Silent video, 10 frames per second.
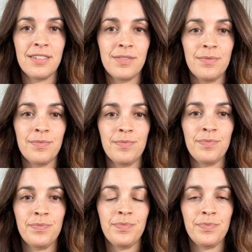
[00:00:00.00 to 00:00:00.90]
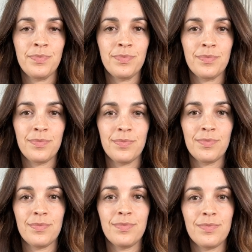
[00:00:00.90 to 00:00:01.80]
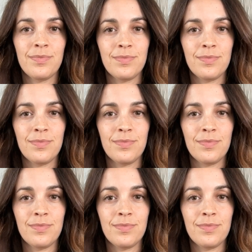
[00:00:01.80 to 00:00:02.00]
[no speech]